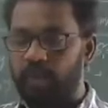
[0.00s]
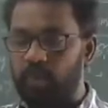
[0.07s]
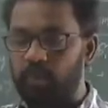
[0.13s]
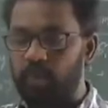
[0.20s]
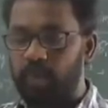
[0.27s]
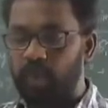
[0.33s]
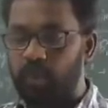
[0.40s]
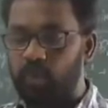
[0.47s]
plus
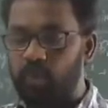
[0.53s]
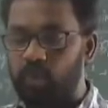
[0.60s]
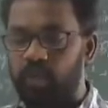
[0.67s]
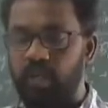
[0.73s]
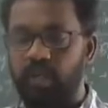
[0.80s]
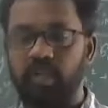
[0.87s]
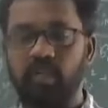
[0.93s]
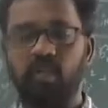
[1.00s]
b2
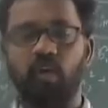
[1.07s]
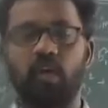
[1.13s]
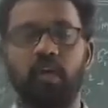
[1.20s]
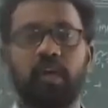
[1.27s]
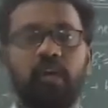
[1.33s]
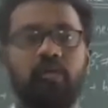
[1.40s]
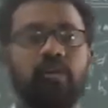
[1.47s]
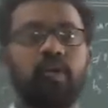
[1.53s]
square is not
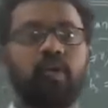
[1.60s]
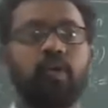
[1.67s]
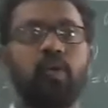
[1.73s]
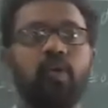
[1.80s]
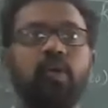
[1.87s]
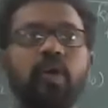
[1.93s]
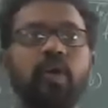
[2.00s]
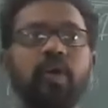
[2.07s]
equal to
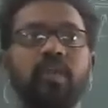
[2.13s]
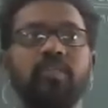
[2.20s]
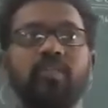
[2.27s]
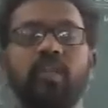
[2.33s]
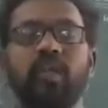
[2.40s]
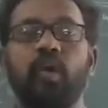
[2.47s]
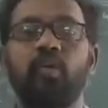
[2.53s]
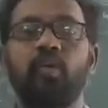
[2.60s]

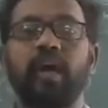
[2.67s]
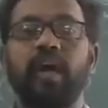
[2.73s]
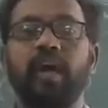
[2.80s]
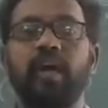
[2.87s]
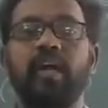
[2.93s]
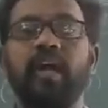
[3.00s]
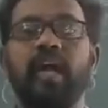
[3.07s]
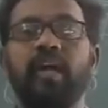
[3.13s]
0,
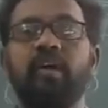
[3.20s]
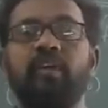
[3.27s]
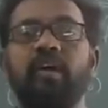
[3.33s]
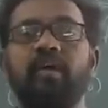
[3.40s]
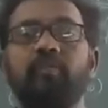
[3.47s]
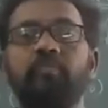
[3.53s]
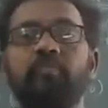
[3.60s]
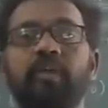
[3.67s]
where
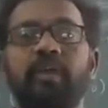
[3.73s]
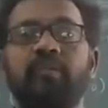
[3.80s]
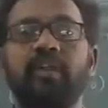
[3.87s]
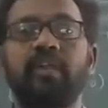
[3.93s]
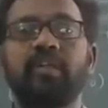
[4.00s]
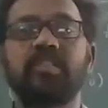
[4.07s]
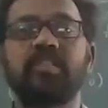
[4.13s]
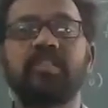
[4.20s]
a1,
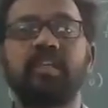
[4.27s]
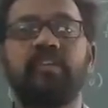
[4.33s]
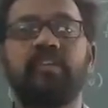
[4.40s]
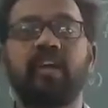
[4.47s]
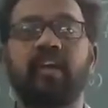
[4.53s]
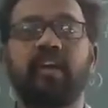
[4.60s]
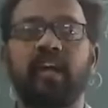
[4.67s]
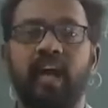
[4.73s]
b1,
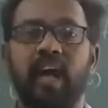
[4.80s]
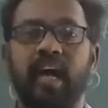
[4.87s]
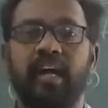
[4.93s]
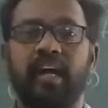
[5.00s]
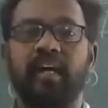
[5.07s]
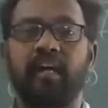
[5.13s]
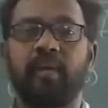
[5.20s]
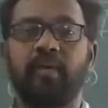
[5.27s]
c1
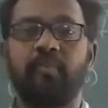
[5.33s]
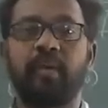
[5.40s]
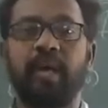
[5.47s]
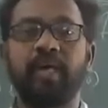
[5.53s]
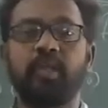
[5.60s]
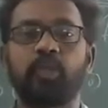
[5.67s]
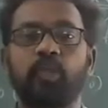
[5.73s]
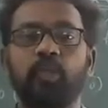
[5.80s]
and
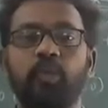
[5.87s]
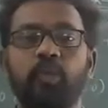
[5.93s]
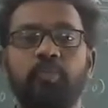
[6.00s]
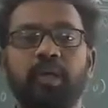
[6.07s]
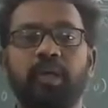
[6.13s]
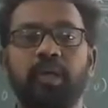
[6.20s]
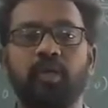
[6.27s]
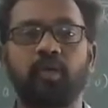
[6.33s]
a2,
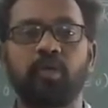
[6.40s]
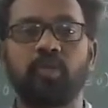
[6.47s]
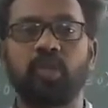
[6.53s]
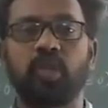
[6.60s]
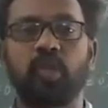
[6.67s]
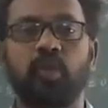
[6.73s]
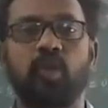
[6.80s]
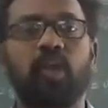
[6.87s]
b2,
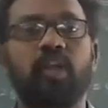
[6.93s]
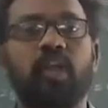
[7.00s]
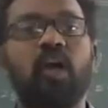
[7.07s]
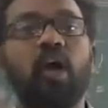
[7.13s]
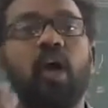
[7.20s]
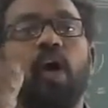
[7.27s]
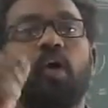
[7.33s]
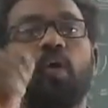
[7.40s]
c2 are the
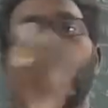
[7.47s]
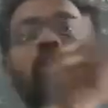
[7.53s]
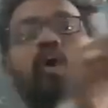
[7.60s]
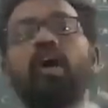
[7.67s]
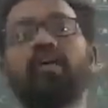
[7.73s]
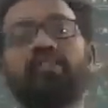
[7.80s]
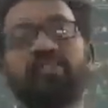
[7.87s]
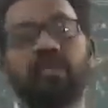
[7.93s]

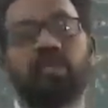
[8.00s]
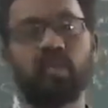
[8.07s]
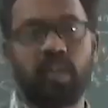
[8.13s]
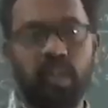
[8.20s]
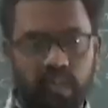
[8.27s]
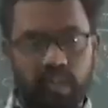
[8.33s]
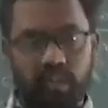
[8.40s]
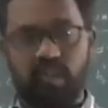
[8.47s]

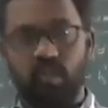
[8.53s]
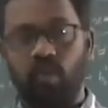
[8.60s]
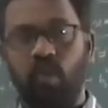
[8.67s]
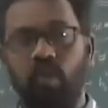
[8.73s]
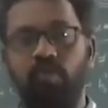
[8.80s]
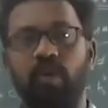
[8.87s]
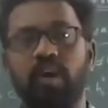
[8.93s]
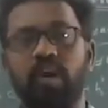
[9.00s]
coefficients
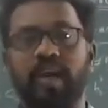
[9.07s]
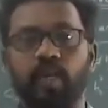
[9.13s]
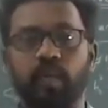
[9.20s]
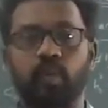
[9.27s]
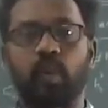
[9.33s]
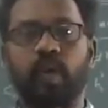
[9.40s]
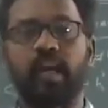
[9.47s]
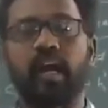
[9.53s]
of x,
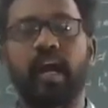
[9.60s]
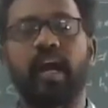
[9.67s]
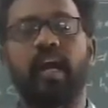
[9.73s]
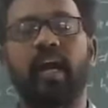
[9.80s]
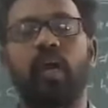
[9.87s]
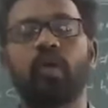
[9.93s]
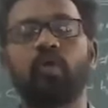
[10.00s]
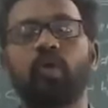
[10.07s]
y, and
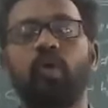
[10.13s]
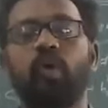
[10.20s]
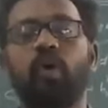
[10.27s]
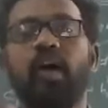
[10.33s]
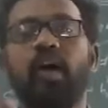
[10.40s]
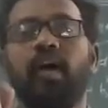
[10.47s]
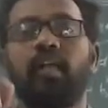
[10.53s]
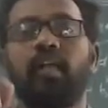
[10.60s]
also
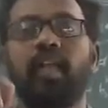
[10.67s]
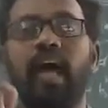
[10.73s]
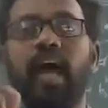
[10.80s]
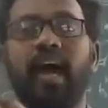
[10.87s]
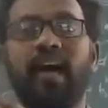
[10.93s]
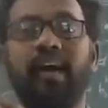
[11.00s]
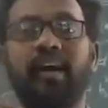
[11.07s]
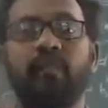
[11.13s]
they
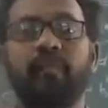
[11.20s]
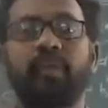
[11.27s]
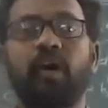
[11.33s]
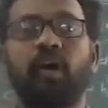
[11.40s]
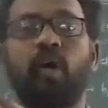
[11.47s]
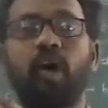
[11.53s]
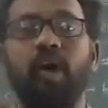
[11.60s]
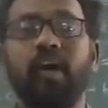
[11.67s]
are
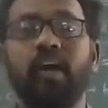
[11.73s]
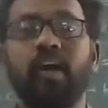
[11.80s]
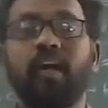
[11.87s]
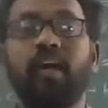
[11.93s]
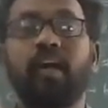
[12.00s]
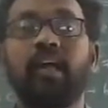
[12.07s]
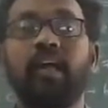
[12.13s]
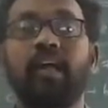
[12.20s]
called
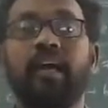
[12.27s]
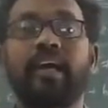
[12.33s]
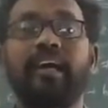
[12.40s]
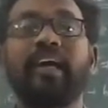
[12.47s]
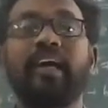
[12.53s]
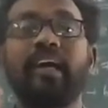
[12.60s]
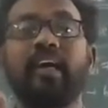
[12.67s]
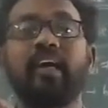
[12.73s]

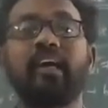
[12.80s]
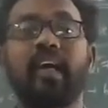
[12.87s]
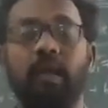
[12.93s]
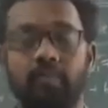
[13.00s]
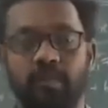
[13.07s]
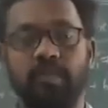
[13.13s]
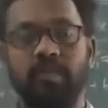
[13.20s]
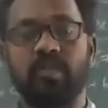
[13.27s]
real
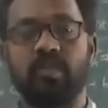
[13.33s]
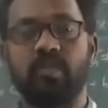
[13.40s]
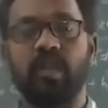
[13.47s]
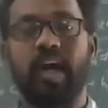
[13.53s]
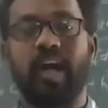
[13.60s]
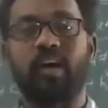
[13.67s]
numbers.